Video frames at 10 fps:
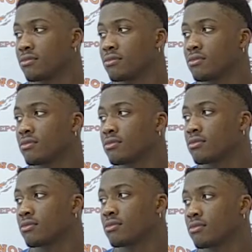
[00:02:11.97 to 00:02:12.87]

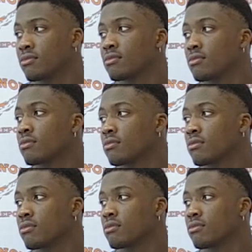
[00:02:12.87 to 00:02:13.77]

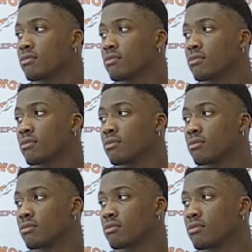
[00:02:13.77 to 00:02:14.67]

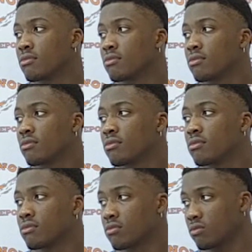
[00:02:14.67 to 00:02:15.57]

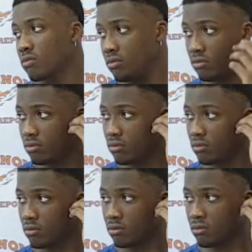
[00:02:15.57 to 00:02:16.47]

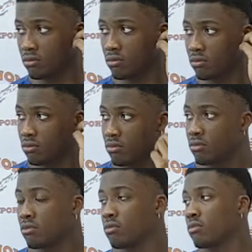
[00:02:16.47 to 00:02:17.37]

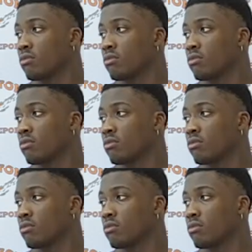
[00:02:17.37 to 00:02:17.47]
The person shown says nothing.